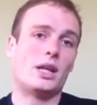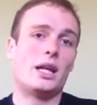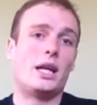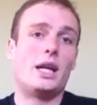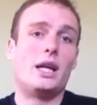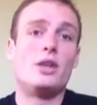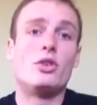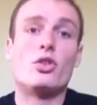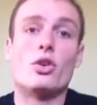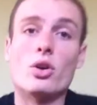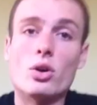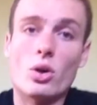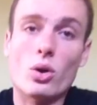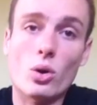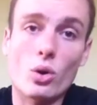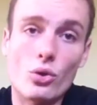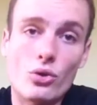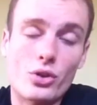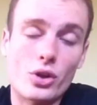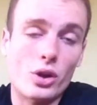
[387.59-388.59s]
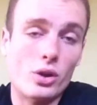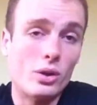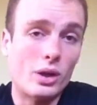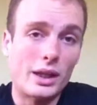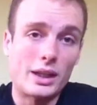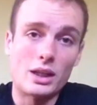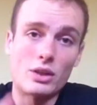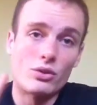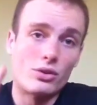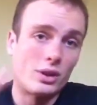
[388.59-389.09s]
And
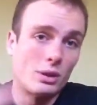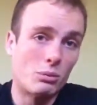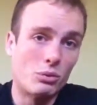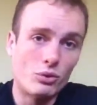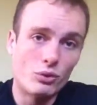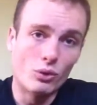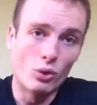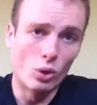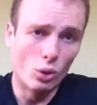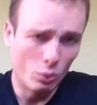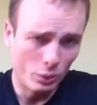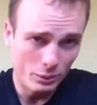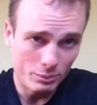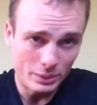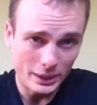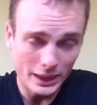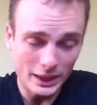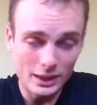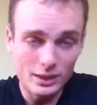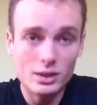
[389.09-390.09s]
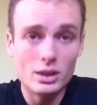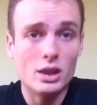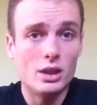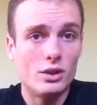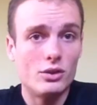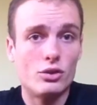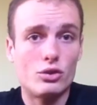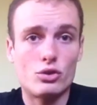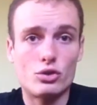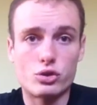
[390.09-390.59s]
also, I guess number four would be
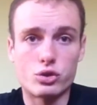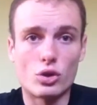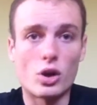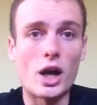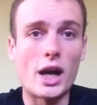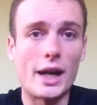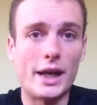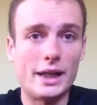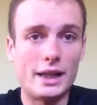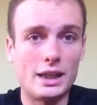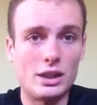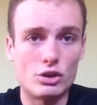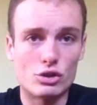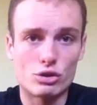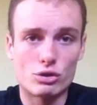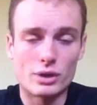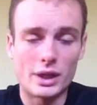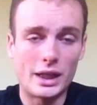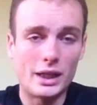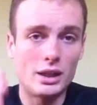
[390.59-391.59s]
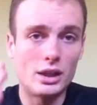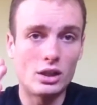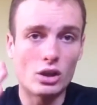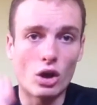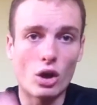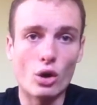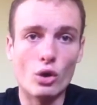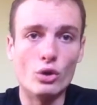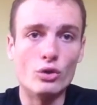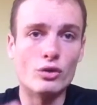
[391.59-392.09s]
try it in
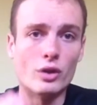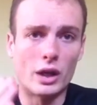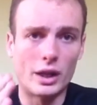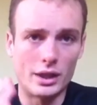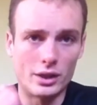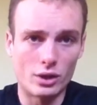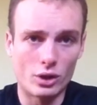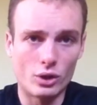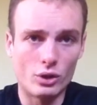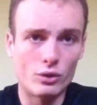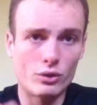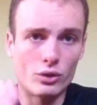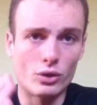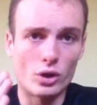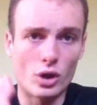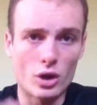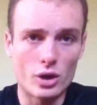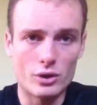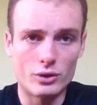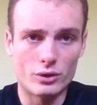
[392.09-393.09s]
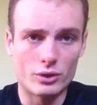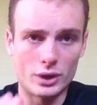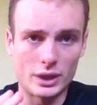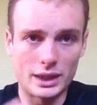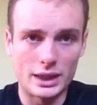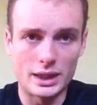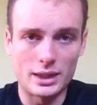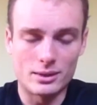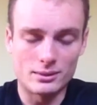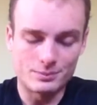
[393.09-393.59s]
training over and over and over
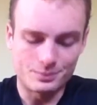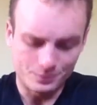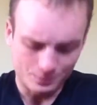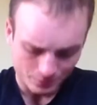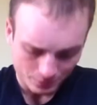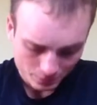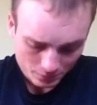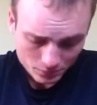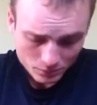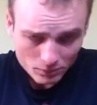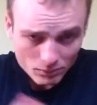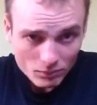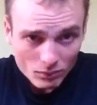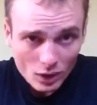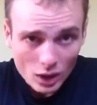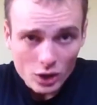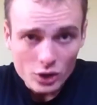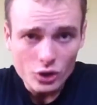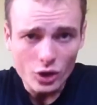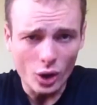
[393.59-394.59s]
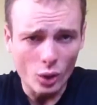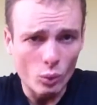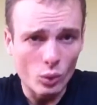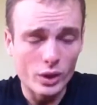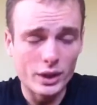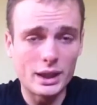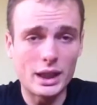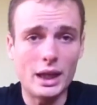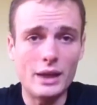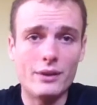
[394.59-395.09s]
again. Don't
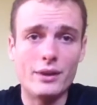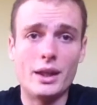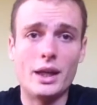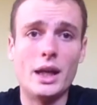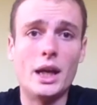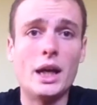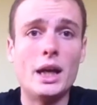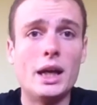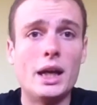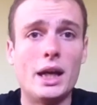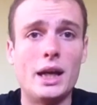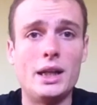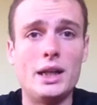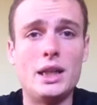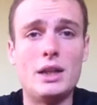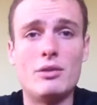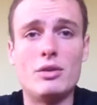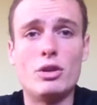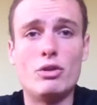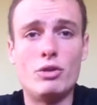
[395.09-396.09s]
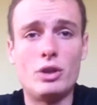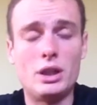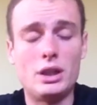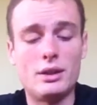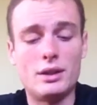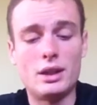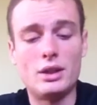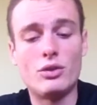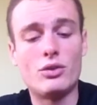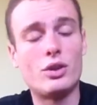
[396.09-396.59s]
want to get there and never have
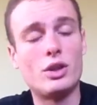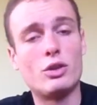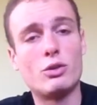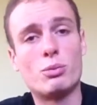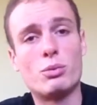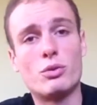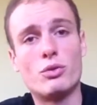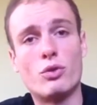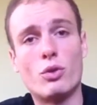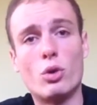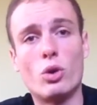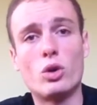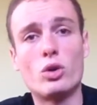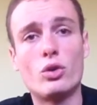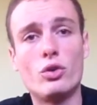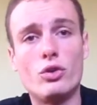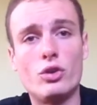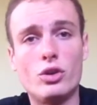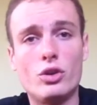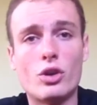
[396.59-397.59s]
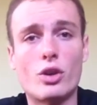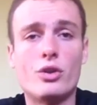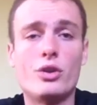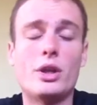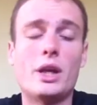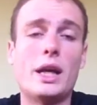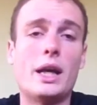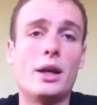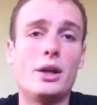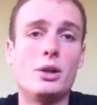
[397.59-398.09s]
eaten these things before because you
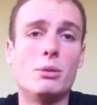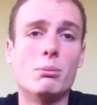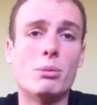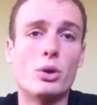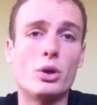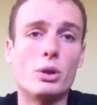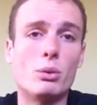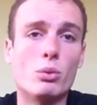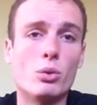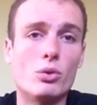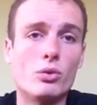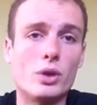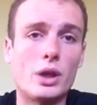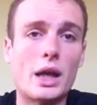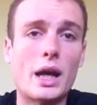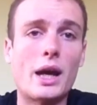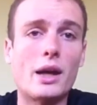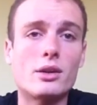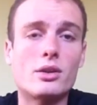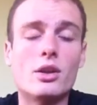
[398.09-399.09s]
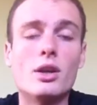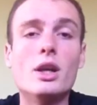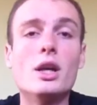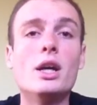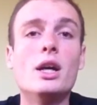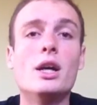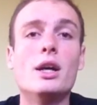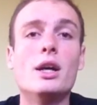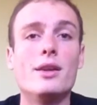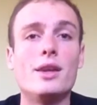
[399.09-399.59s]
don't know how your body will react.
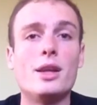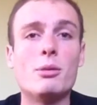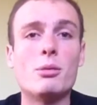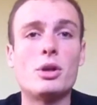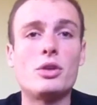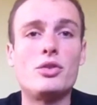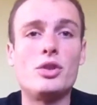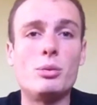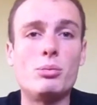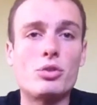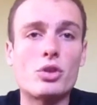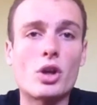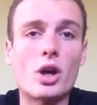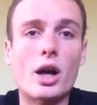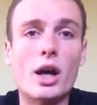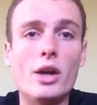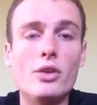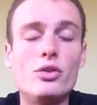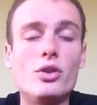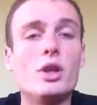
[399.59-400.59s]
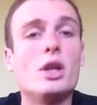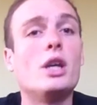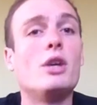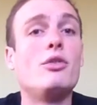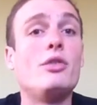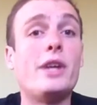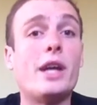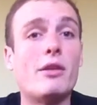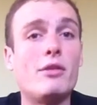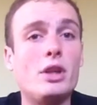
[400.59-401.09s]
They're my tips, guys.
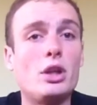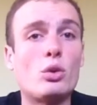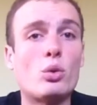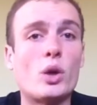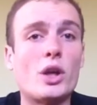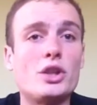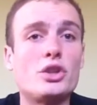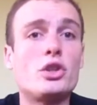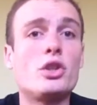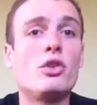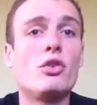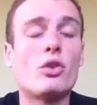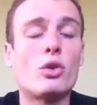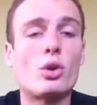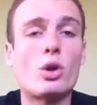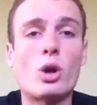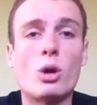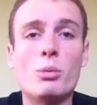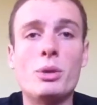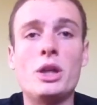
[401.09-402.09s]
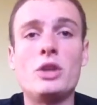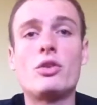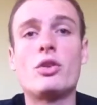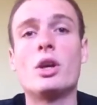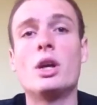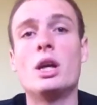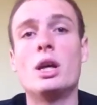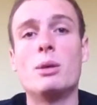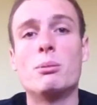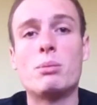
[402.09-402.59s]
If you have any questions or
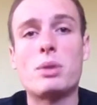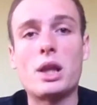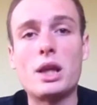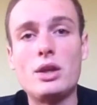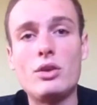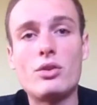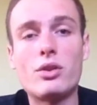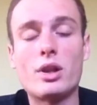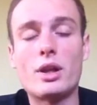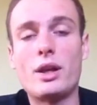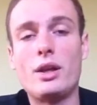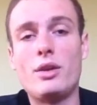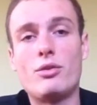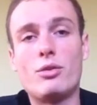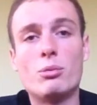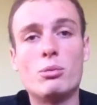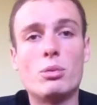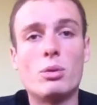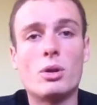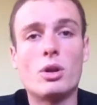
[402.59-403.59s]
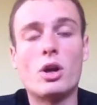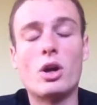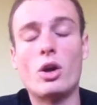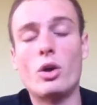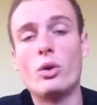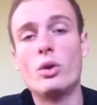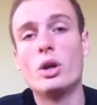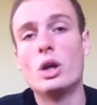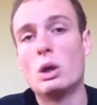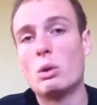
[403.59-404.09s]
comments, please leave them
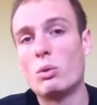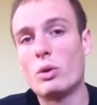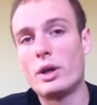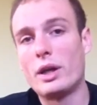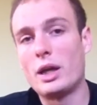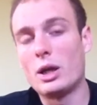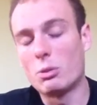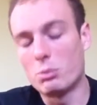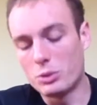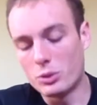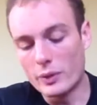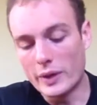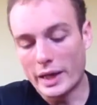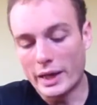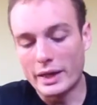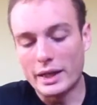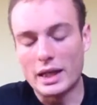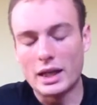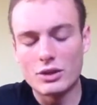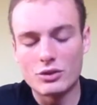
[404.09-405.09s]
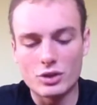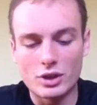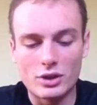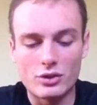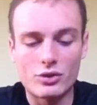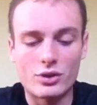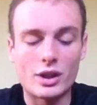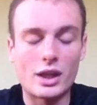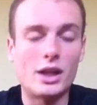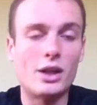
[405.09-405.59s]
below. Want to help you out. As I
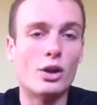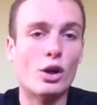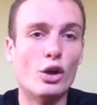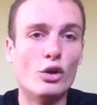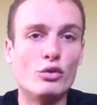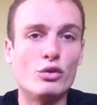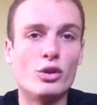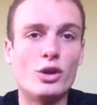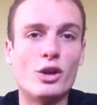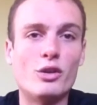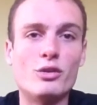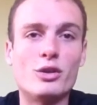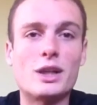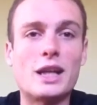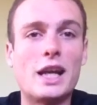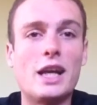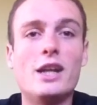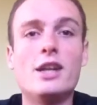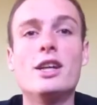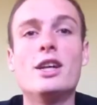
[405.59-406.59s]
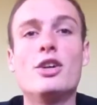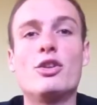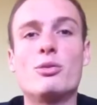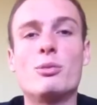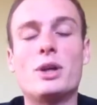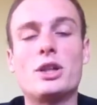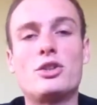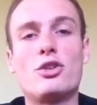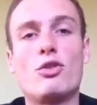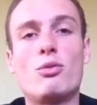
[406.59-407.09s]
say over and over again,
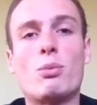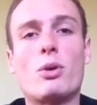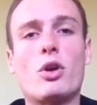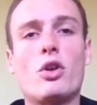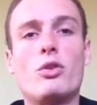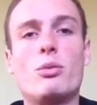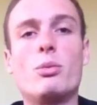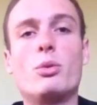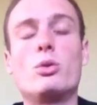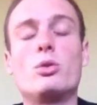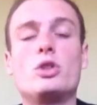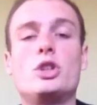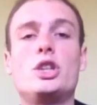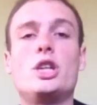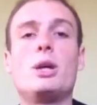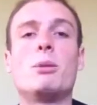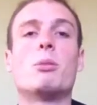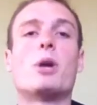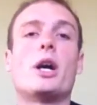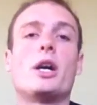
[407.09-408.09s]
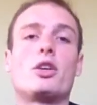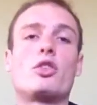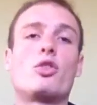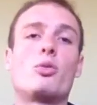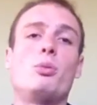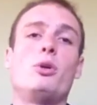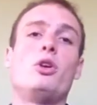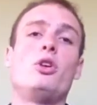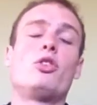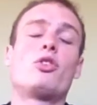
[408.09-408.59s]
as much as possible, share my
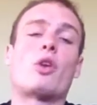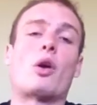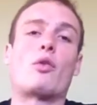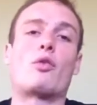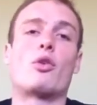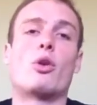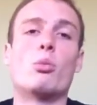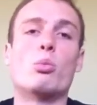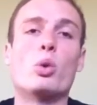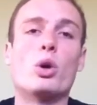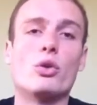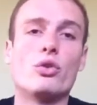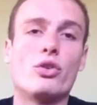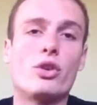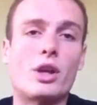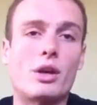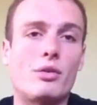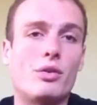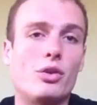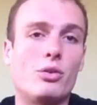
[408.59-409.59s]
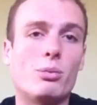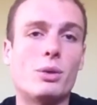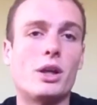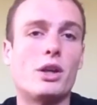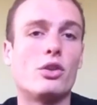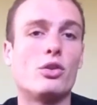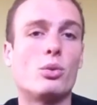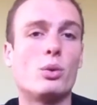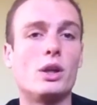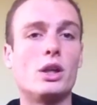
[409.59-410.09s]
experience from World's Toughest
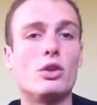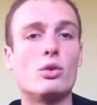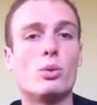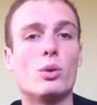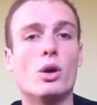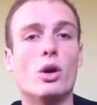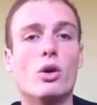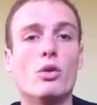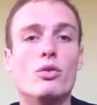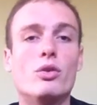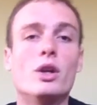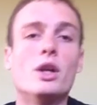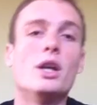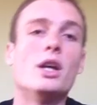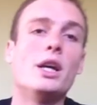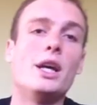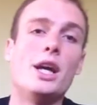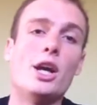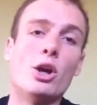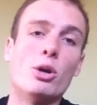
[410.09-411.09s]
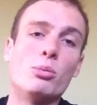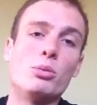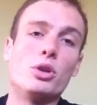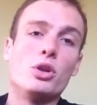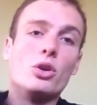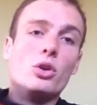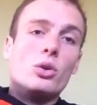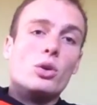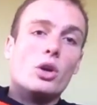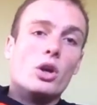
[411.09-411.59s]
Mudder 2012, help
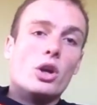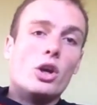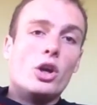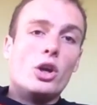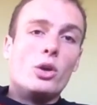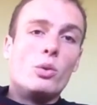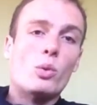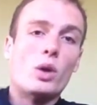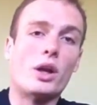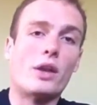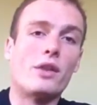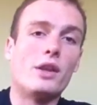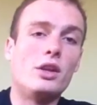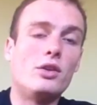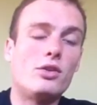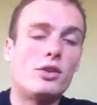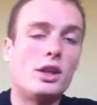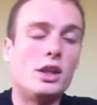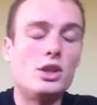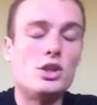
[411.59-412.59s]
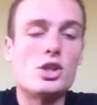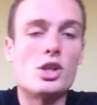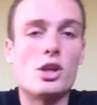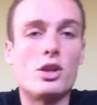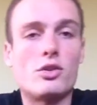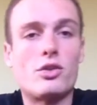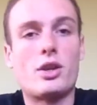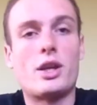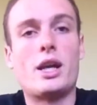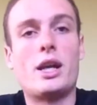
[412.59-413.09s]
you earn one of these
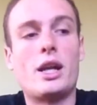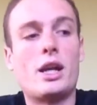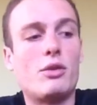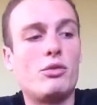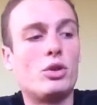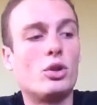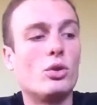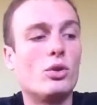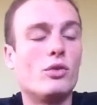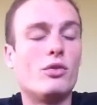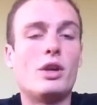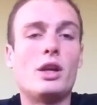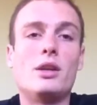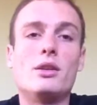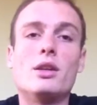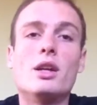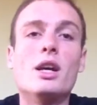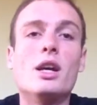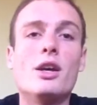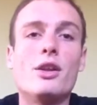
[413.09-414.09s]
t-shirts, and have a good event.